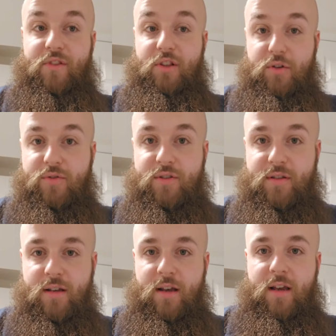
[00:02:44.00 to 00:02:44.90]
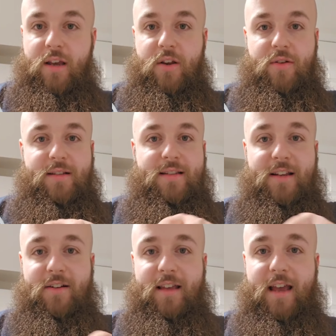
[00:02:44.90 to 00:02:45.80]
loose. You don't
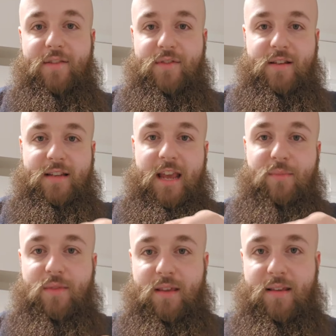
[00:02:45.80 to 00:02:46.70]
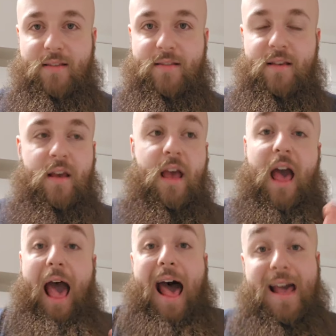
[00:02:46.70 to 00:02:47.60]
necessarily have to tape these.
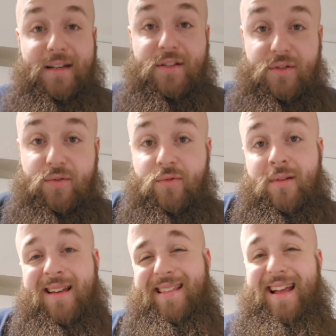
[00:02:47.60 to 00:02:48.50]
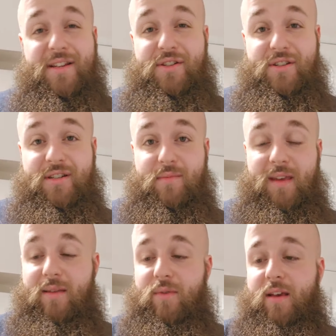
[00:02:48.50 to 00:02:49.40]
I do. That's just
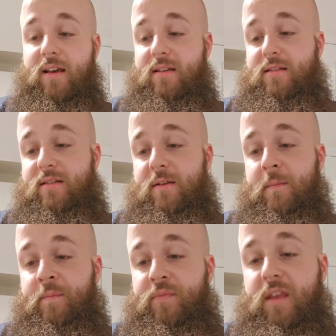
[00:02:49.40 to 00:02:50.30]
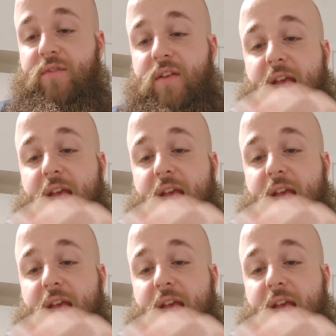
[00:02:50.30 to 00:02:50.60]
me, because if it